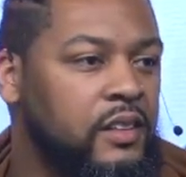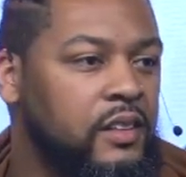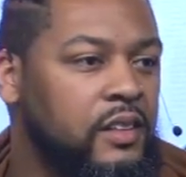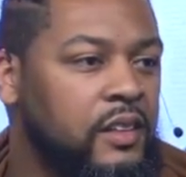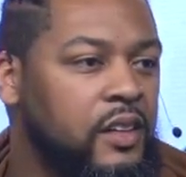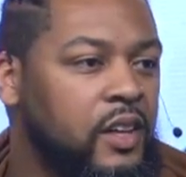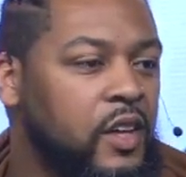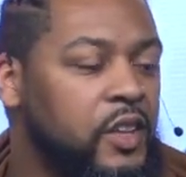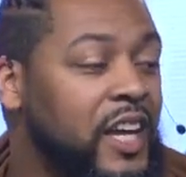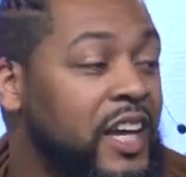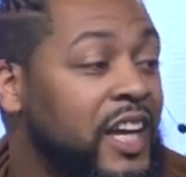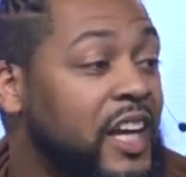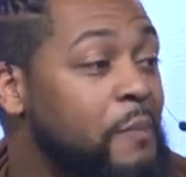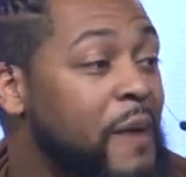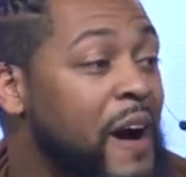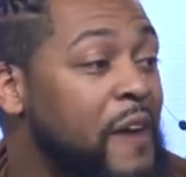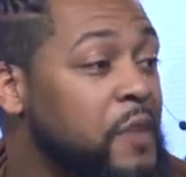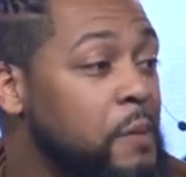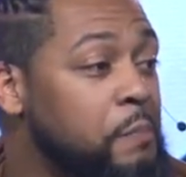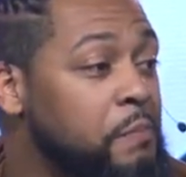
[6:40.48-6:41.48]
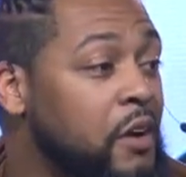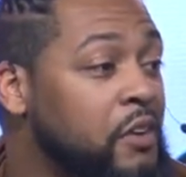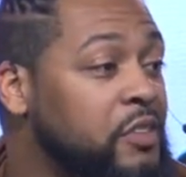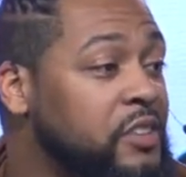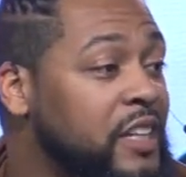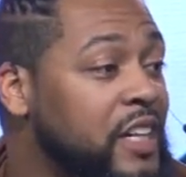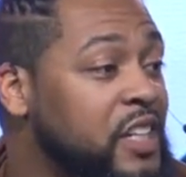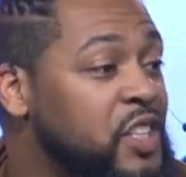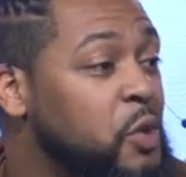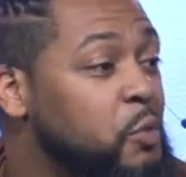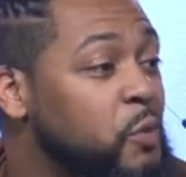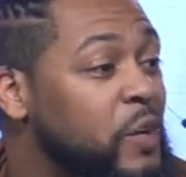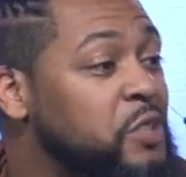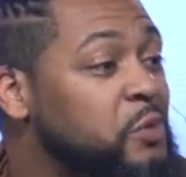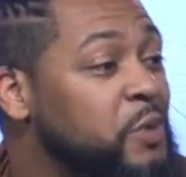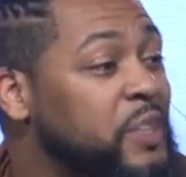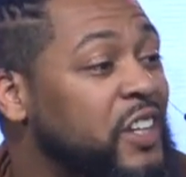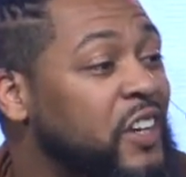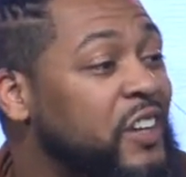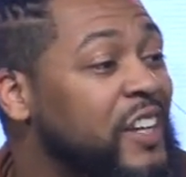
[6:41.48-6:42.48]
You're thinking about the person that you wish
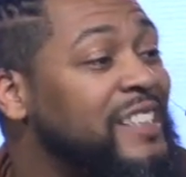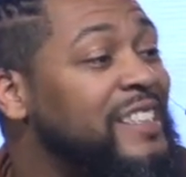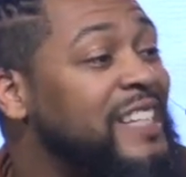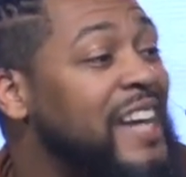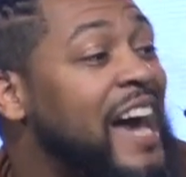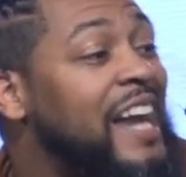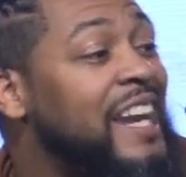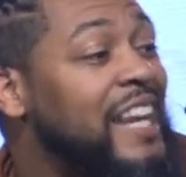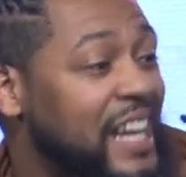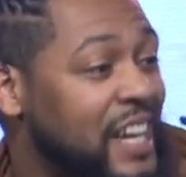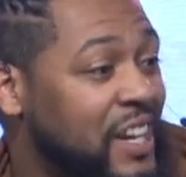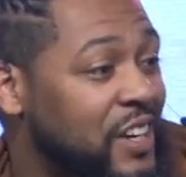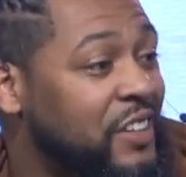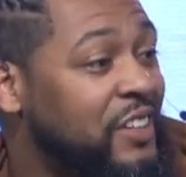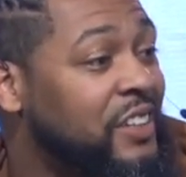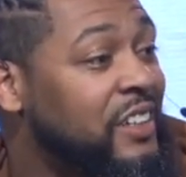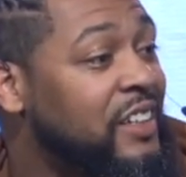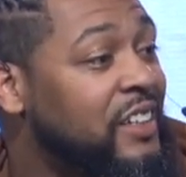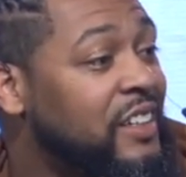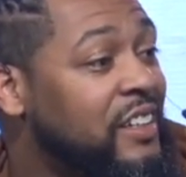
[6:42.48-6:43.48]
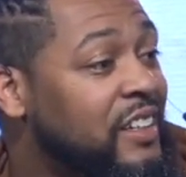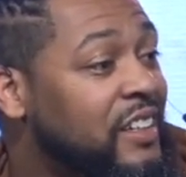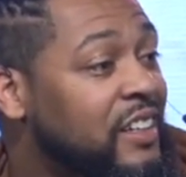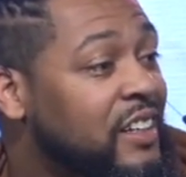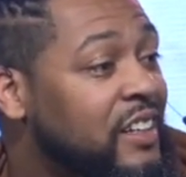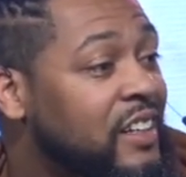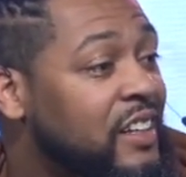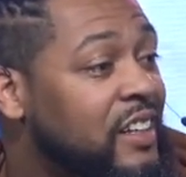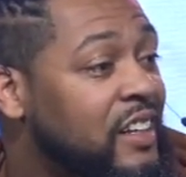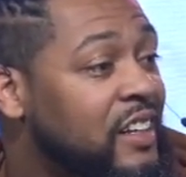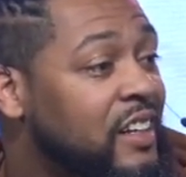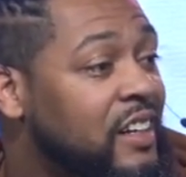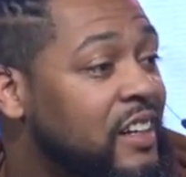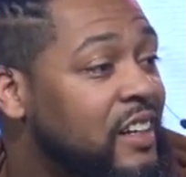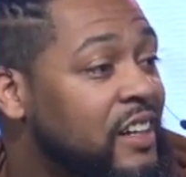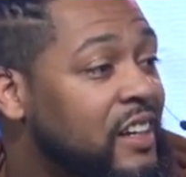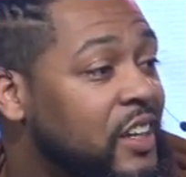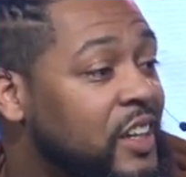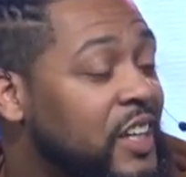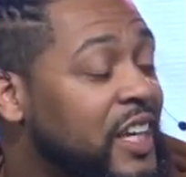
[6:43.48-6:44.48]
was here that's not here.
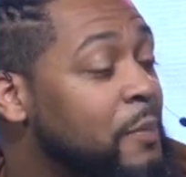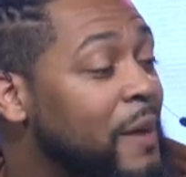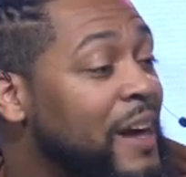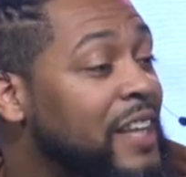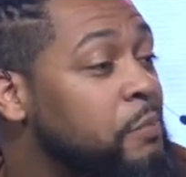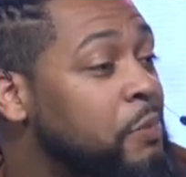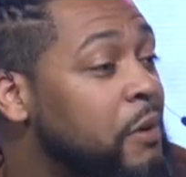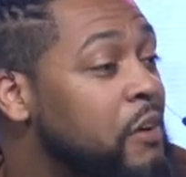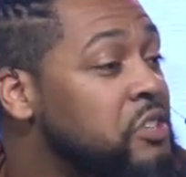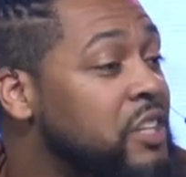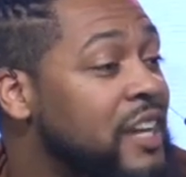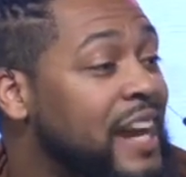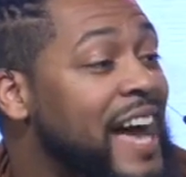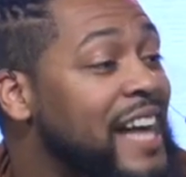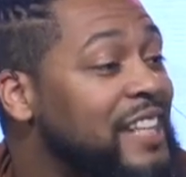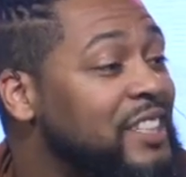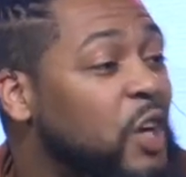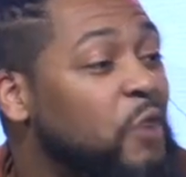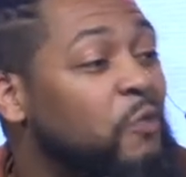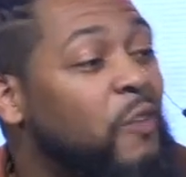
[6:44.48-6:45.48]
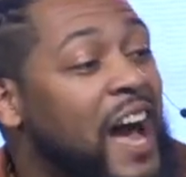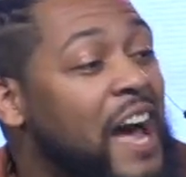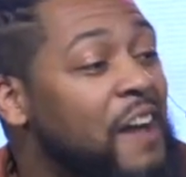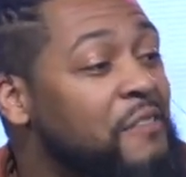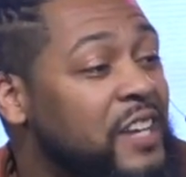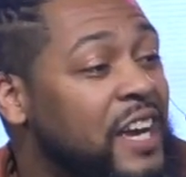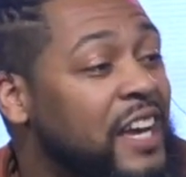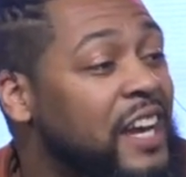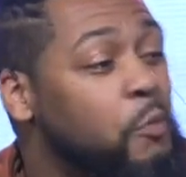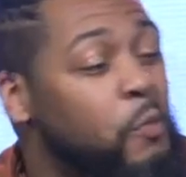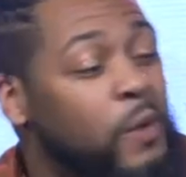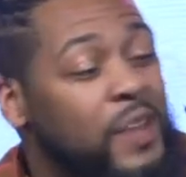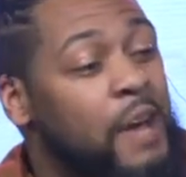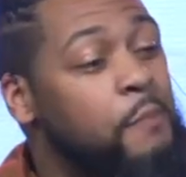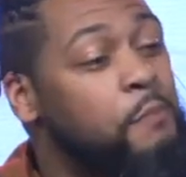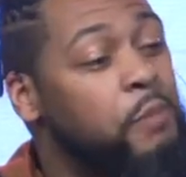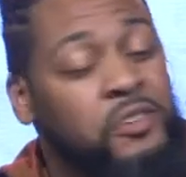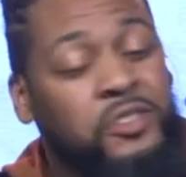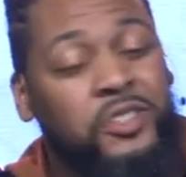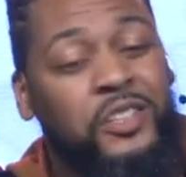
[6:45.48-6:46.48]
You're thinking about the person that hasn't arrived yet and when that
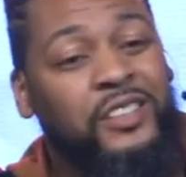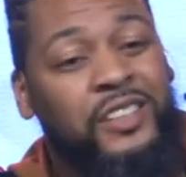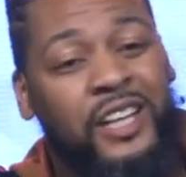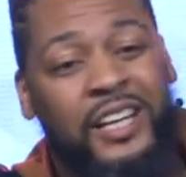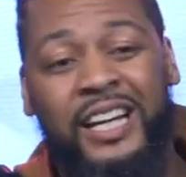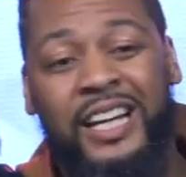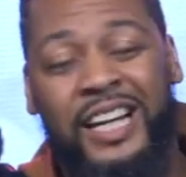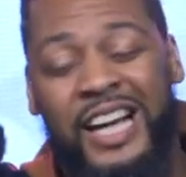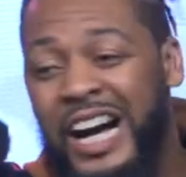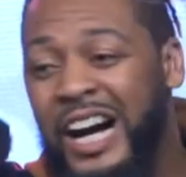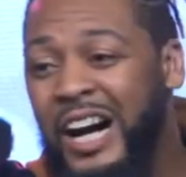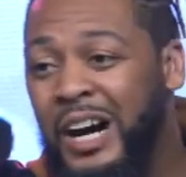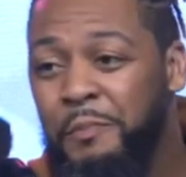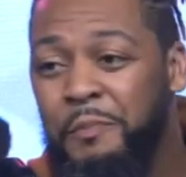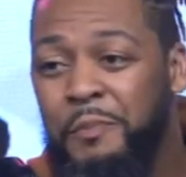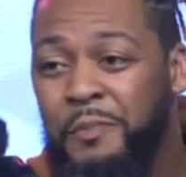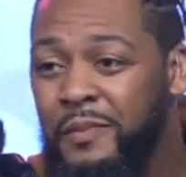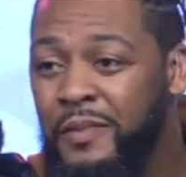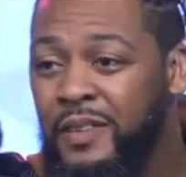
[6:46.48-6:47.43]
person is gonna come.